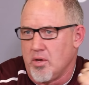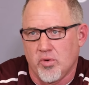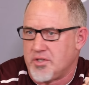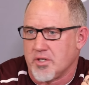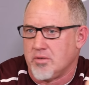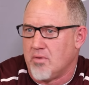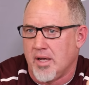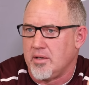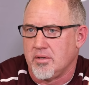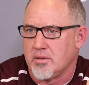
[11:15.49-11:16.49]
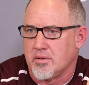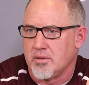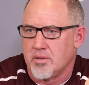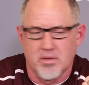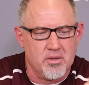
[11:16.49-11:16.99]
We shouldn't wait.
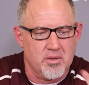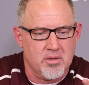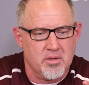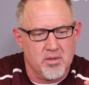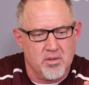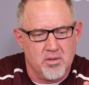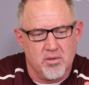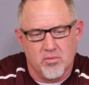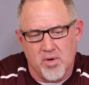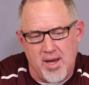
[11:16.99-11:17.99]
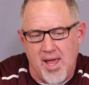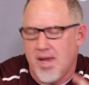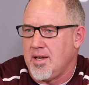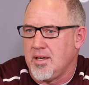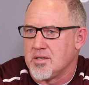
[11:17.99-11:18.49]
What
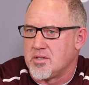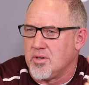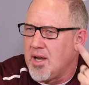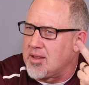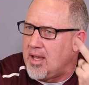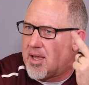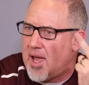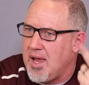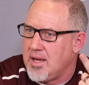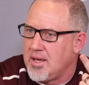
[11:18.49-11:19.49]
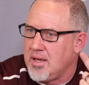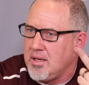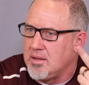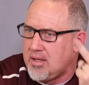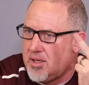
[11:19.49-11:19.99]
Andy is doing, I think
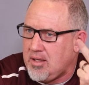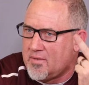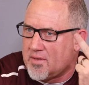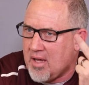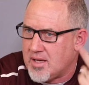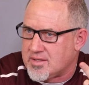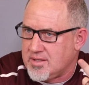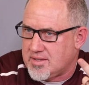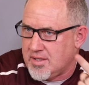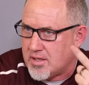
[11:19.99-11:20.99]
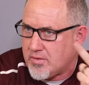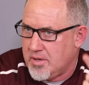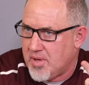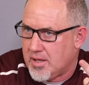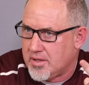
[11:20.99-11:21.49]
Andy leads the SEC in
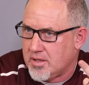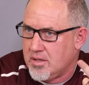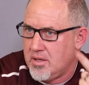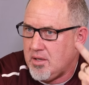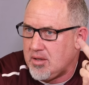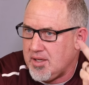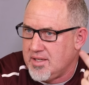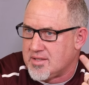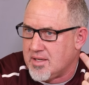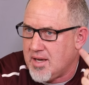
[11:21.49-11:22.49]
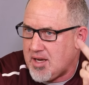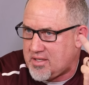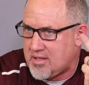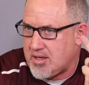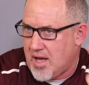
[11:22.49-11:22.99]
rebounding, leads the
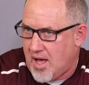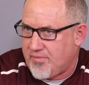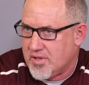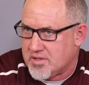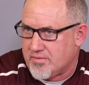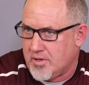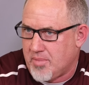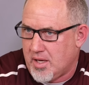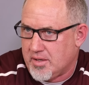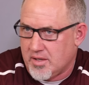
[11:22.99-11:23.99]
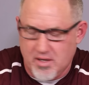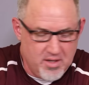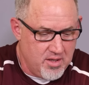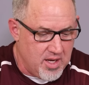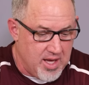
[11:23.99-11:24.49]
nation in offensive rebounding,
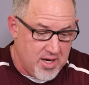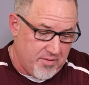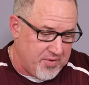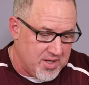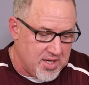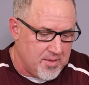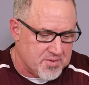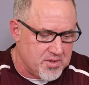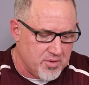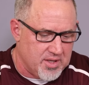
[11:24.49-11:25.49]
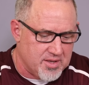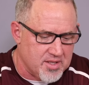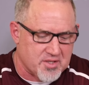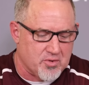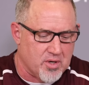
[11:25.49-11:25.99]
and if he keeps doing
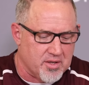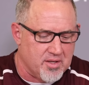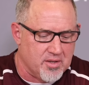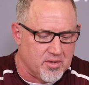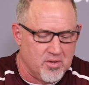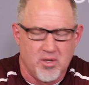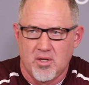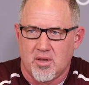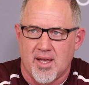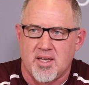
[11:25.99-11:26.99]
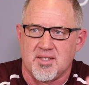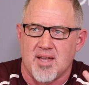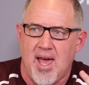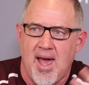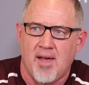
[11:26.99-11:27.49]
this sort of deal, like
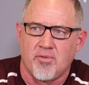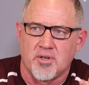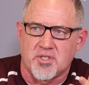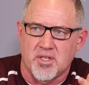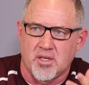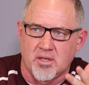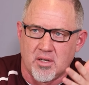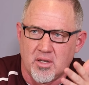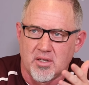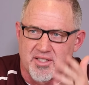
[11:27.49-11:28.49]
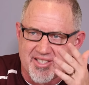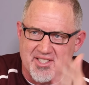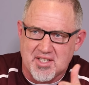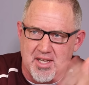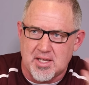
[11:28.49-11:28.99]
he's averaging
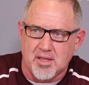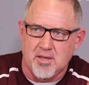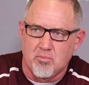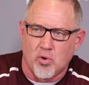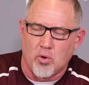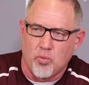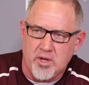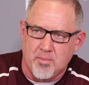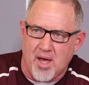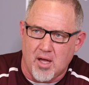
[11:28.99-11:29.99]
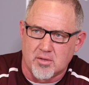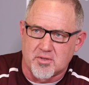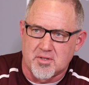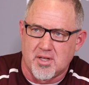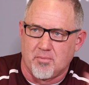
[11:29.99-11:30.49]
distinctly more
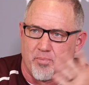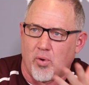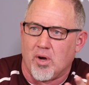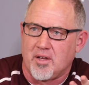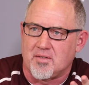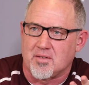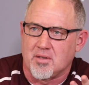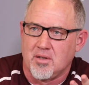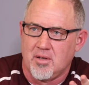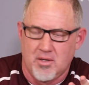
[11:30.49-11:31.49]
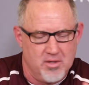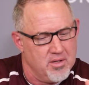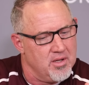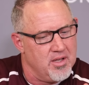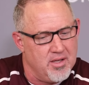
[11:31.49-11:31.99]
rebounds than points.
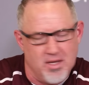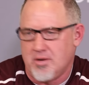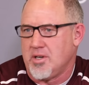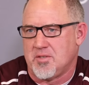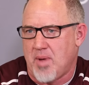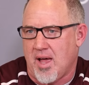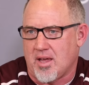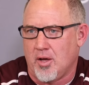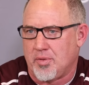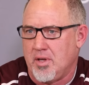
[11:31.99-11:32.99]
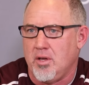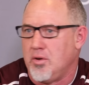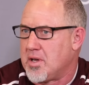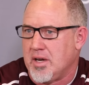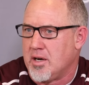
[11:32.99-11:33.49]
Henry's back healthy.
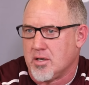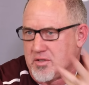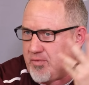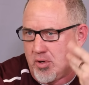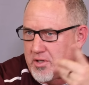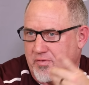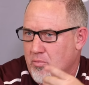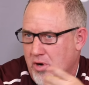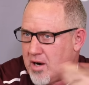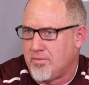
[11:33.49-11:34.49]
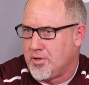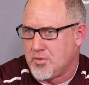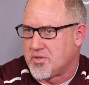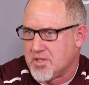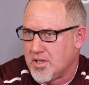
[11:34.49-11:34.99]
You can hear his voice from wherever
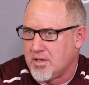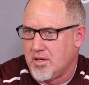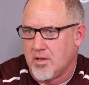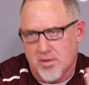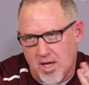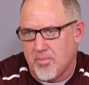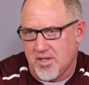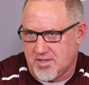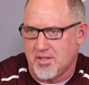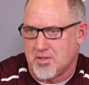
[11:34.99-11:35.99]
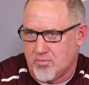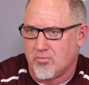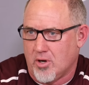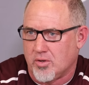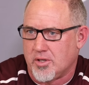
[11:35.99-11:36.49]
you sit. That means he's
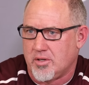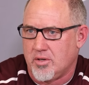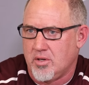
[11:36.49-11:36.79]
rolling.